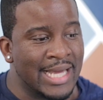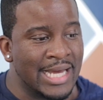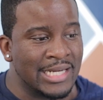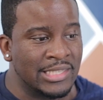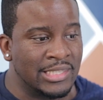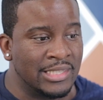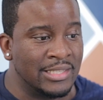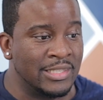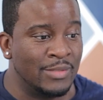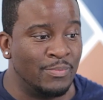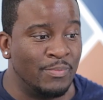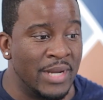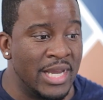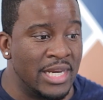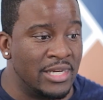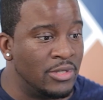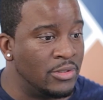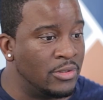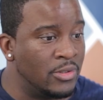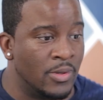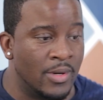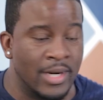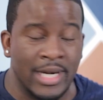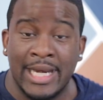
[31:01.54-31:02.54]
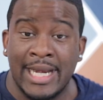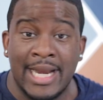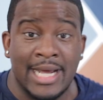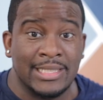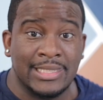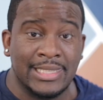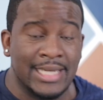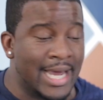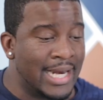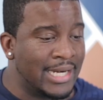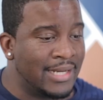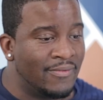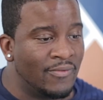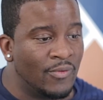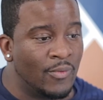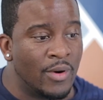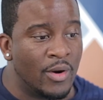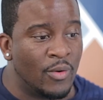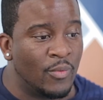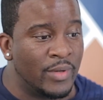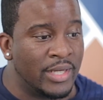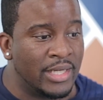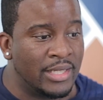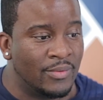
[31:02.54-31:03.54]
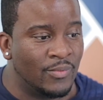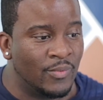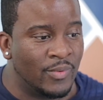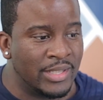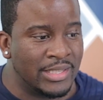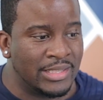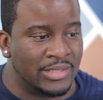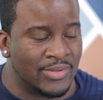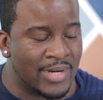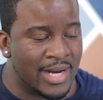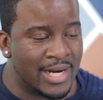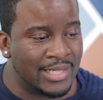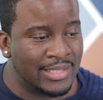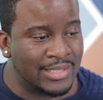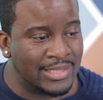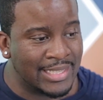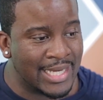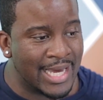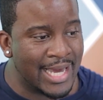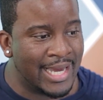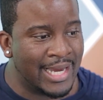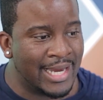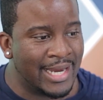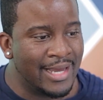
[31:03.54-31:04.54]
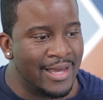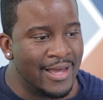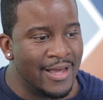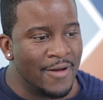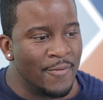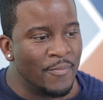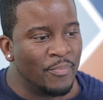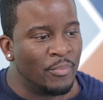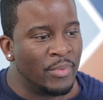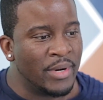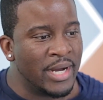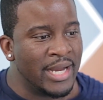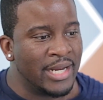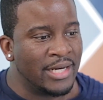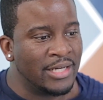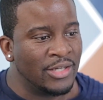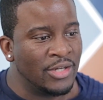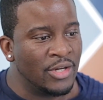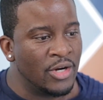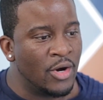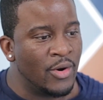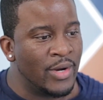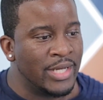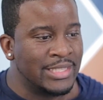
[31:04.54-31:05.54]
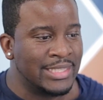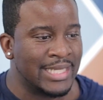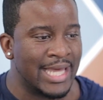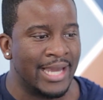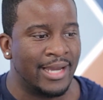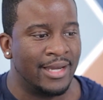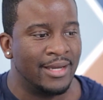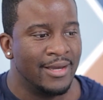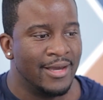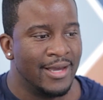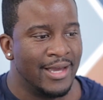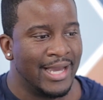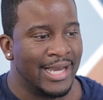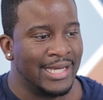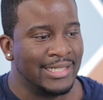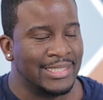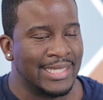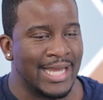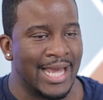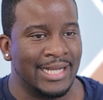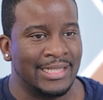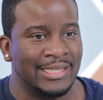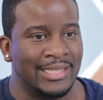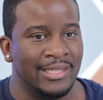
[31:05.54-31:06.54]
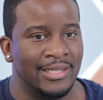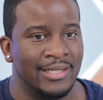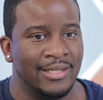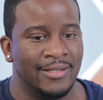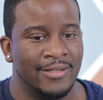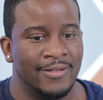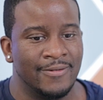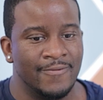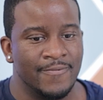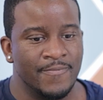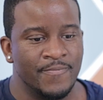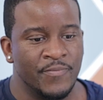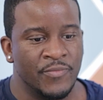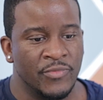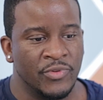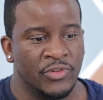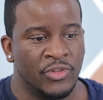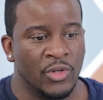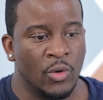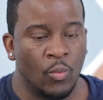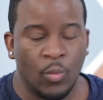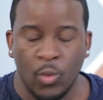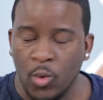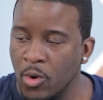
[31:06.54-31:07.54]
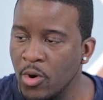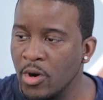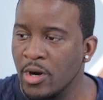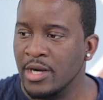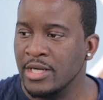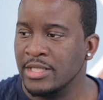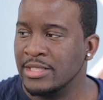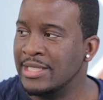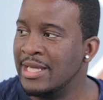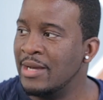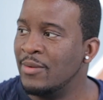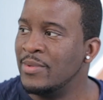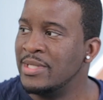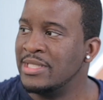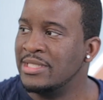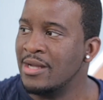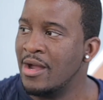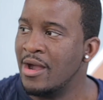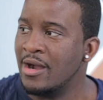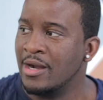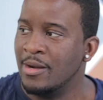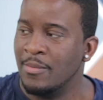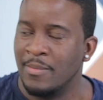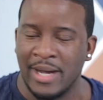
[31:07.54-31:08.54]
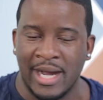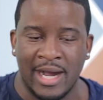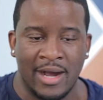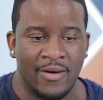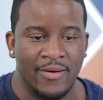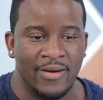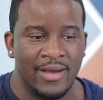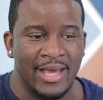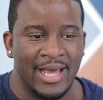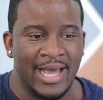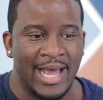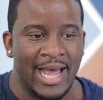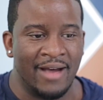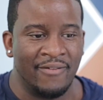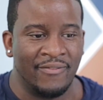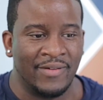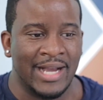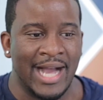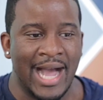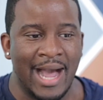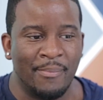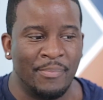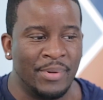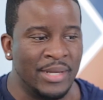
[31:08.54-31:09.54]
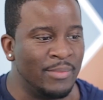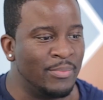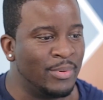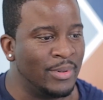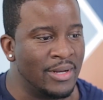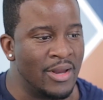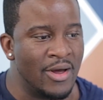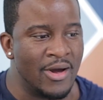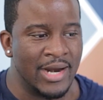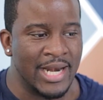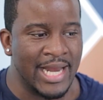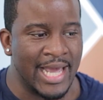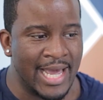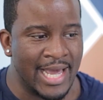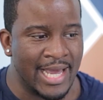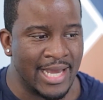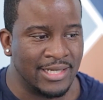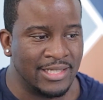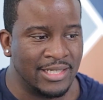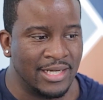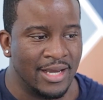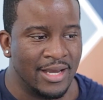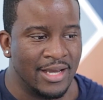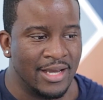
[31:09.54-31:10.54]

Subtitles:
that's the spin you doing, and that's not even what we trying to say. But it's like the wars that we talk about have got people on edge